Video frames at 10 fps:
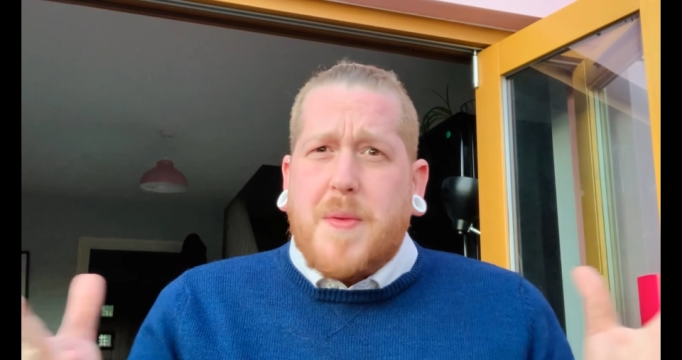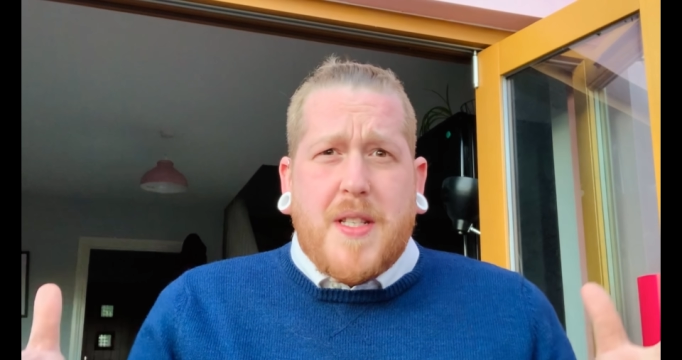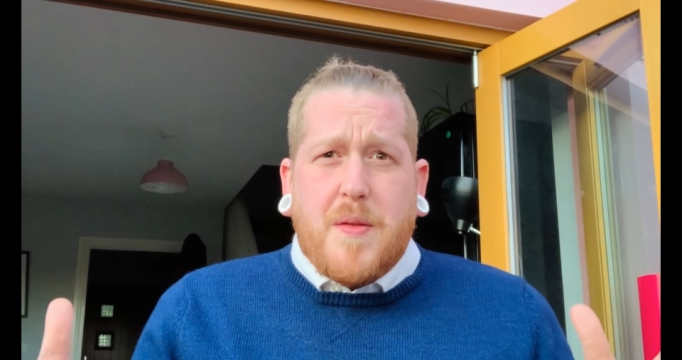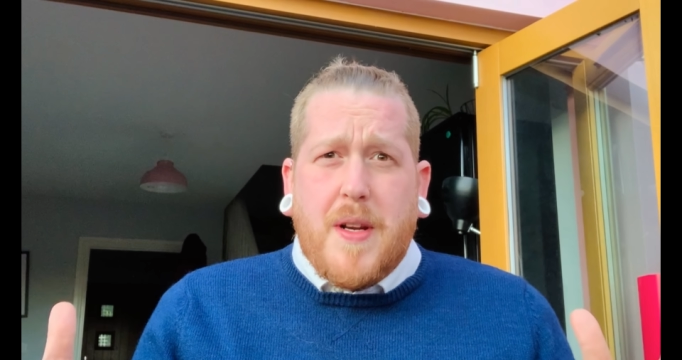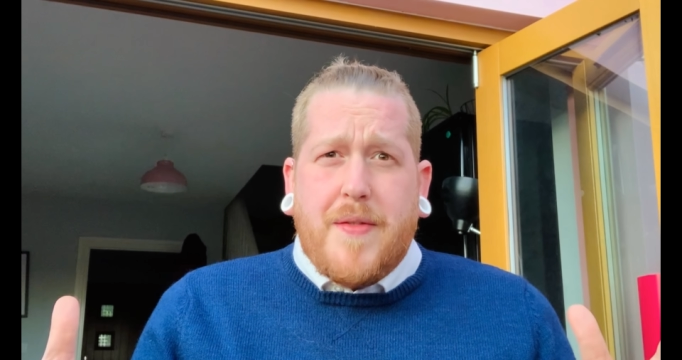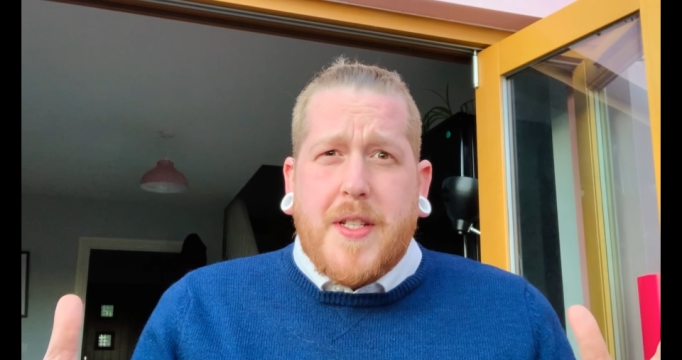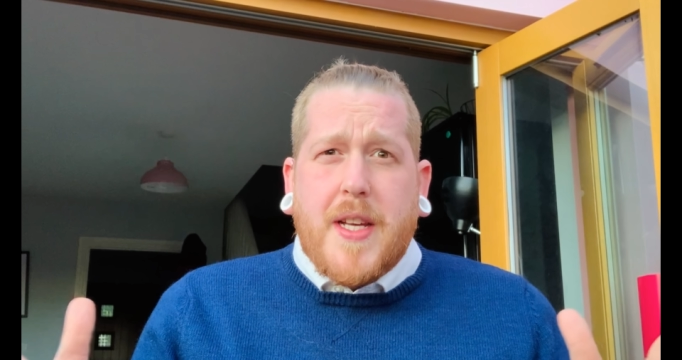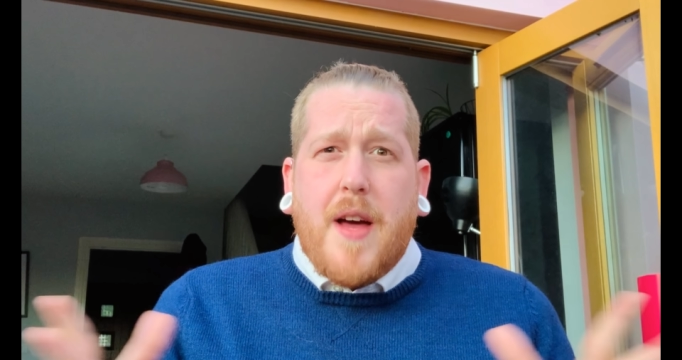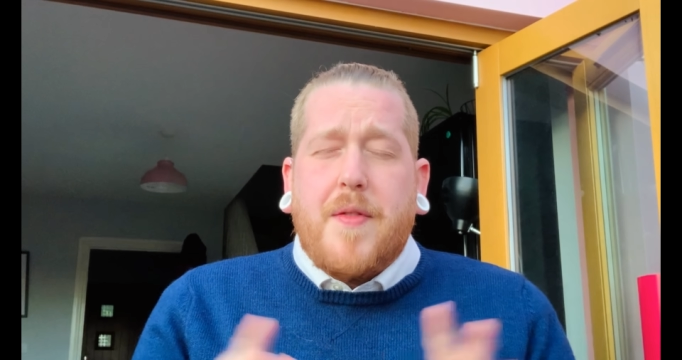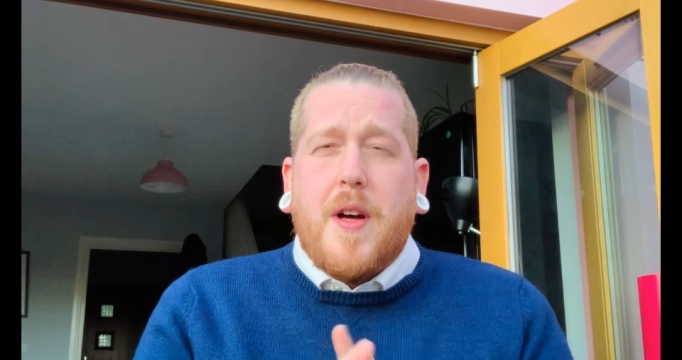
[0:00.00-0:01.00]
we're still living
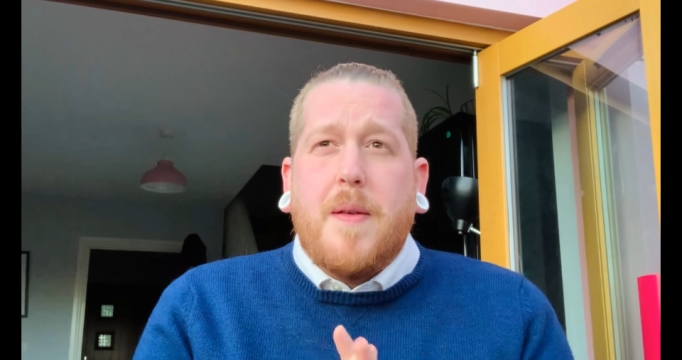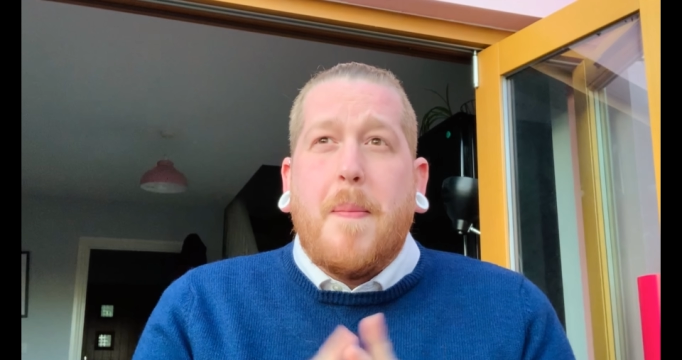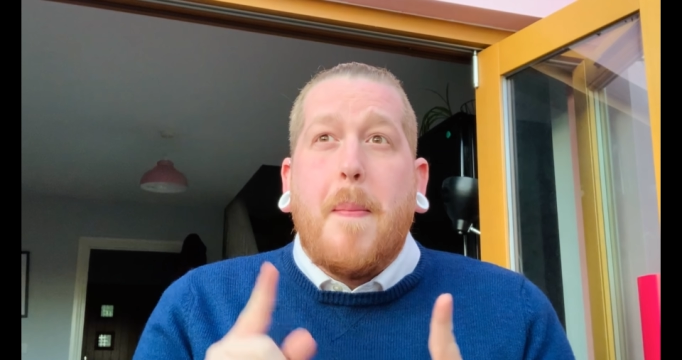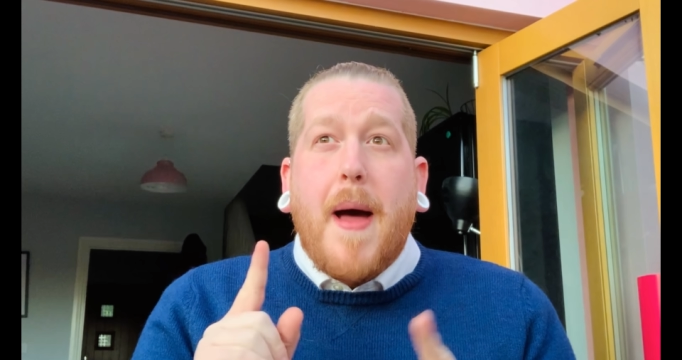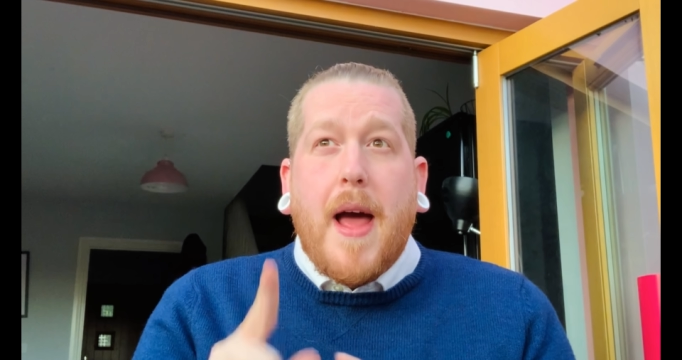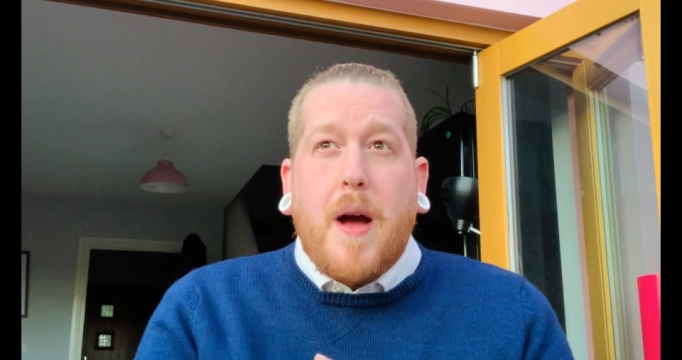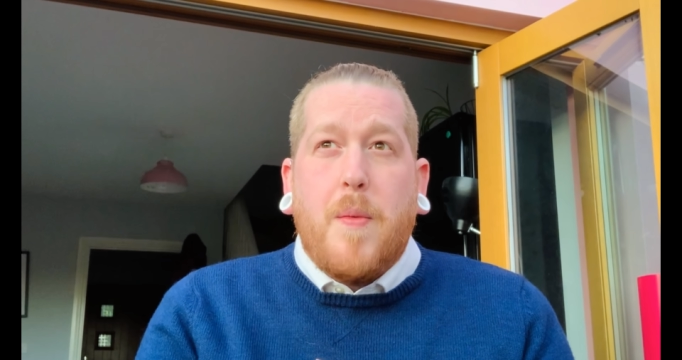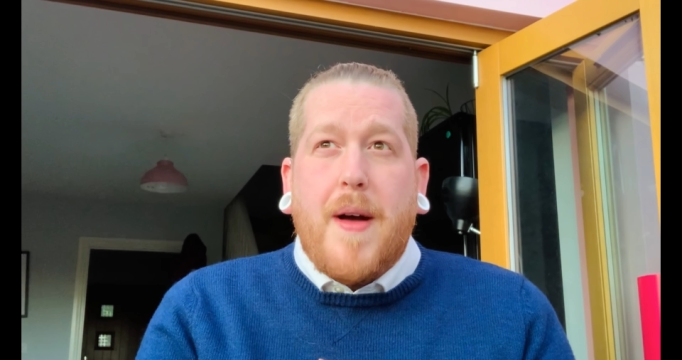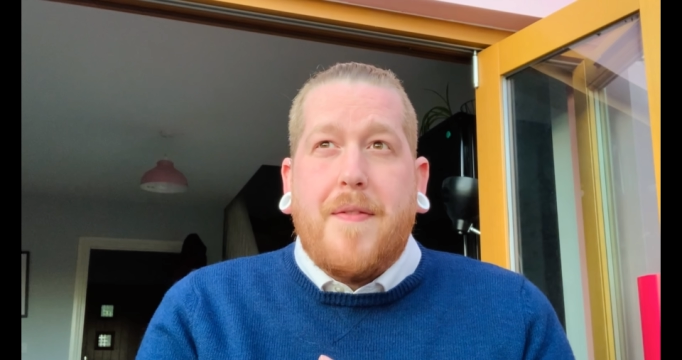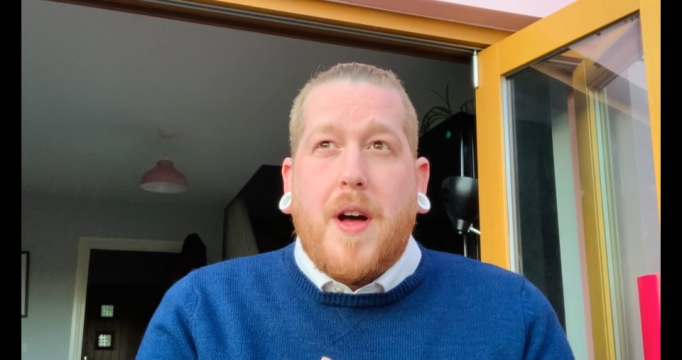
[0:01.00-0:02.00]
together.
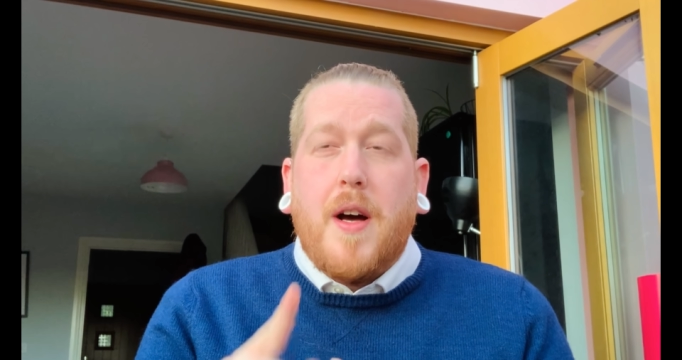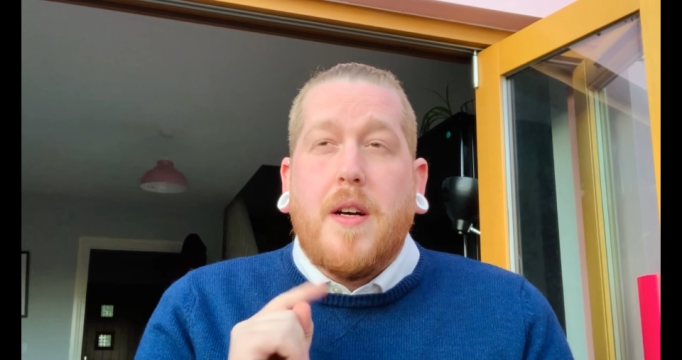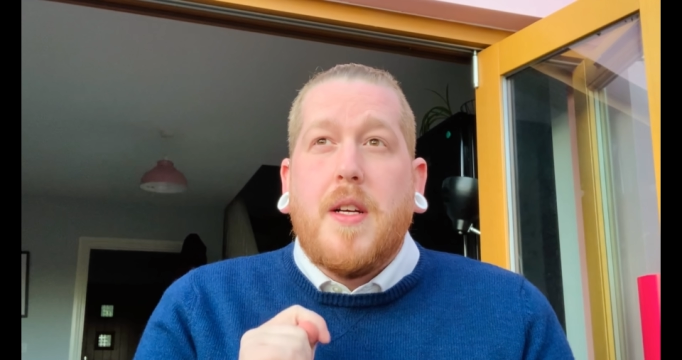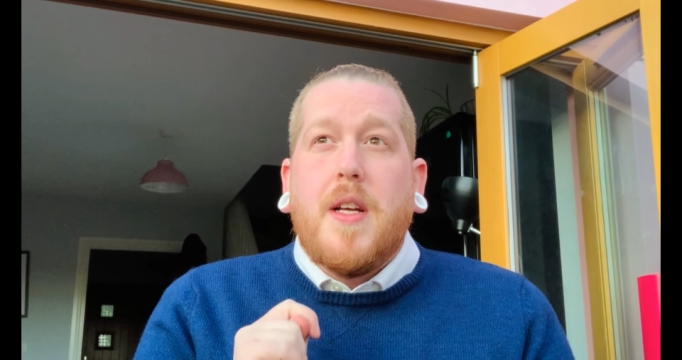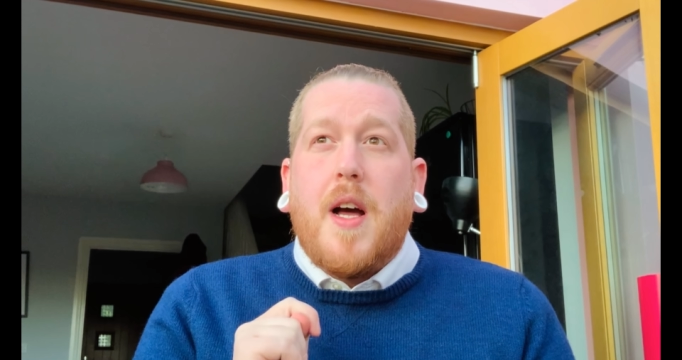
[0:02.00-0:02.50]
However,